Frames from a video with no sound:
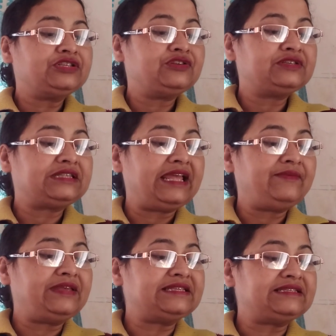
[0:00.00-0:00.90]
so
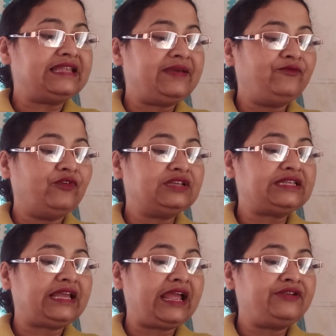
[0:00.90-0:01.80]
slave his name
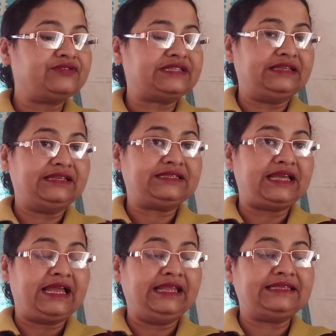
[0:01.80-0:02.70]
was Androcles
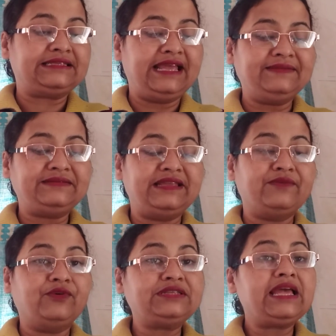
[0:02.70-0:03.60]
and his slave's
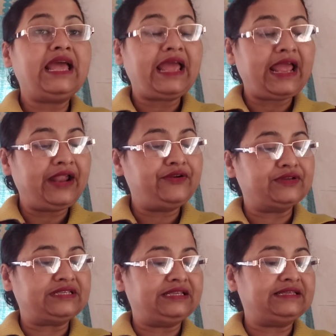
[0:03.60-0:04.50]
name was
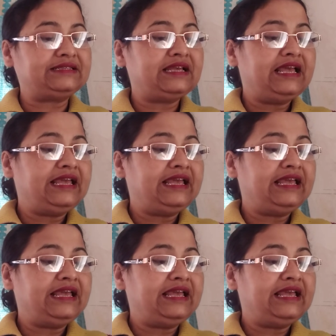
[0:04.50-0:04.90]
Androcles